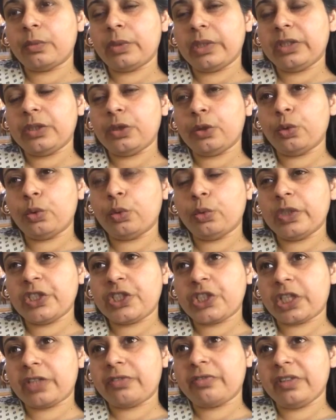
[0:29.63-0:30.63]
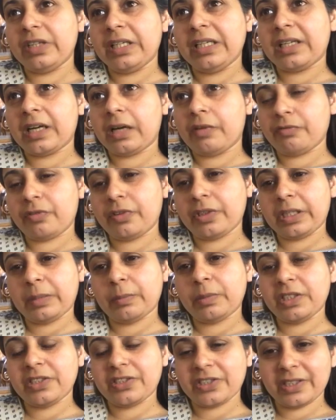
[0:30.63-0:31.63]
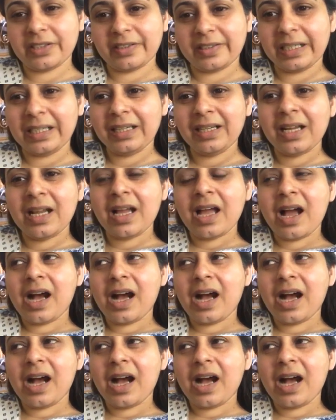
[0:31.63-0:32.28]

with you which I feel comfortable sharing.